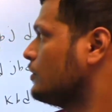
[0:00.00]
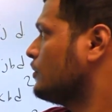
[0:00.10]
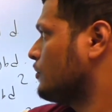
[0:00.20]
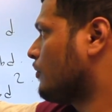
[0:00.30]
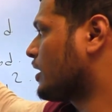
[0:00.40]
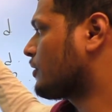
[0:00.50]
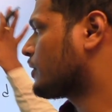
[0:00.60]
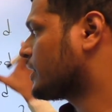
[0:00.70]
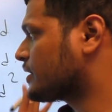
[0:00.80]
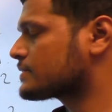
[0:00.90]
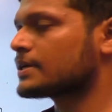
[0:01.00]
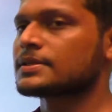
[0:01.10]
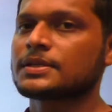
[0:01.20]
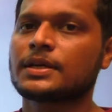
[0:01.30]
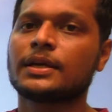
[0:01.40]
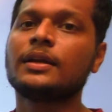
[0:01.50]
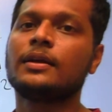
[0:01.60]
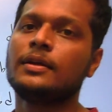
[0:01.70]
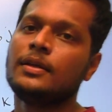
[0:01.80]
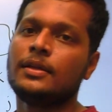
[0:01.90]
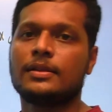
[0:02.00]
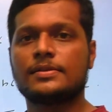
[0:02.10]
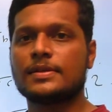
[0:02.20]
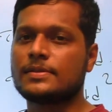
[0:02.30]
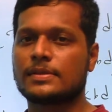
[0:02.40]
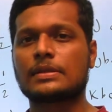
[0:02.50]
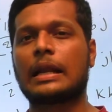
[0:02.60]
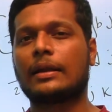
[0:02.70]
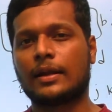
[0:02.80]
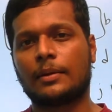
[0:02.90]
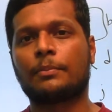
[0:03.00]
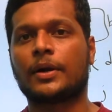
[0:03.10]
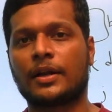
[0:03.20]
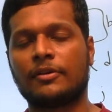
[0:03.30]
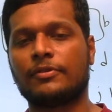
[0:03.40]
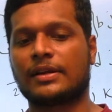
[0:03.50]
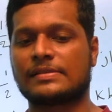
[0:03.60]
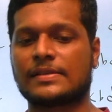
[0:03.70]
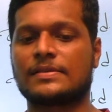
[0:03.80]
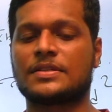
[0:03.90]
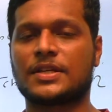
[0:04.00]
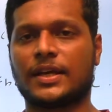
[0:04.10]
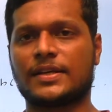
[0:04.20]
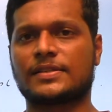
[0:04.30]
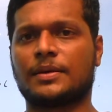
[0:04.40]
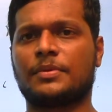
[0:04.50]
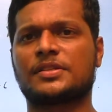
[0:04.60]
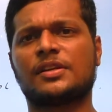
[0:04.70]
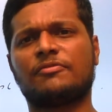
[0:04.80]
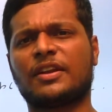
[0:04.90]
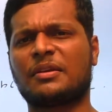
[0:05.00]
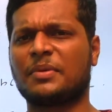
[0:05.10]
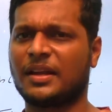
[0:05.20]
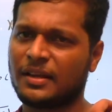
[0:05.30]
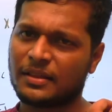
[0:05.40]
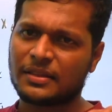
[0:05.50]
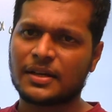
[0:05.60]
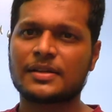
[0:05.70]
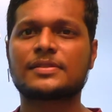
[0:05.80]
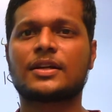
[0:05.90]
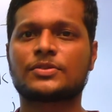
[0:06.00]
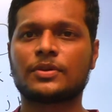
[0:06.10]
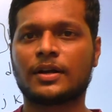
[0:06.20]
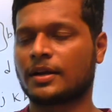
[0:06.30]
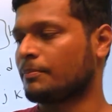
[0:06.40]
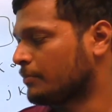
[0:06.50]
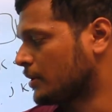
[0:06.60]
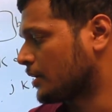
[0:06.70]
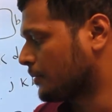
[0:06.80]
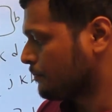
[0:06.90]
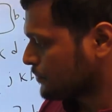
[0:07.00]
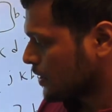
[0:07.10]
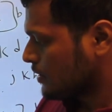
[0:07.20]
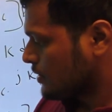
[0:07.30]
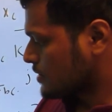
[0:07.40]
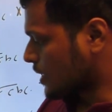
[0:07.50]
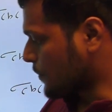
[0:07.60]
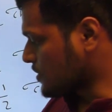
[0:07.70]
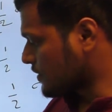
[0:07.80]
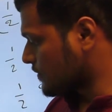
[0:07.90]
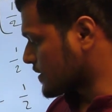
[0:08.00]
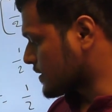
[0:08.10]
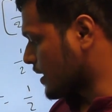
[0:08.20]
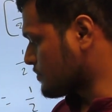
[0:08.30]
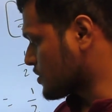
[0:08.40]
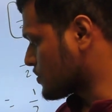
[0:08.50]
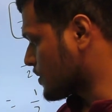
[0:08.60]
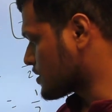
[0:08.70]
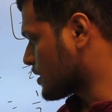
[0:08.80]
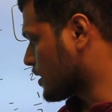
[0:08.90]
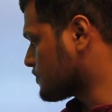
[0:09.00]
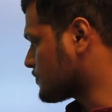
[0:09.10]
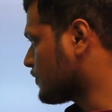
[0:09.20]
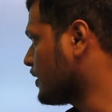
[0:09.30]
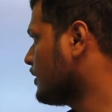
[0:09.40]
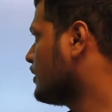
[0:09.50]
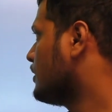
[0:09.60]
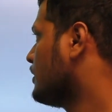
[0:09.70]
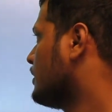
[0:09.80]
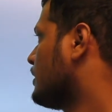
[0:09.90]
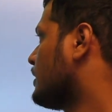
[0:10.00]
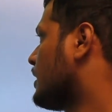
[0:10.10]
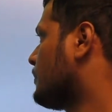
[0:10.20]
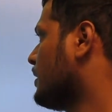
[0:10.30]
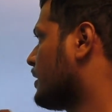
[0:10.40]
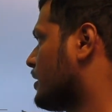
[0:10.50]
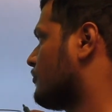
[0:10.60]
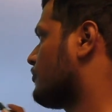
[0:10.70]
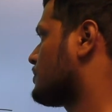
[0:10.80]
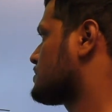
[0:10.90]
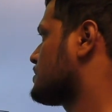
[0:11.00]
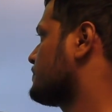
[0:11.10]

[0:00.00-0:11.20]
Whatever I discussed here, this is slightly important for SSCJE examination. For remaining, that is also not important. Suppose if the same situation comes for double reinforced.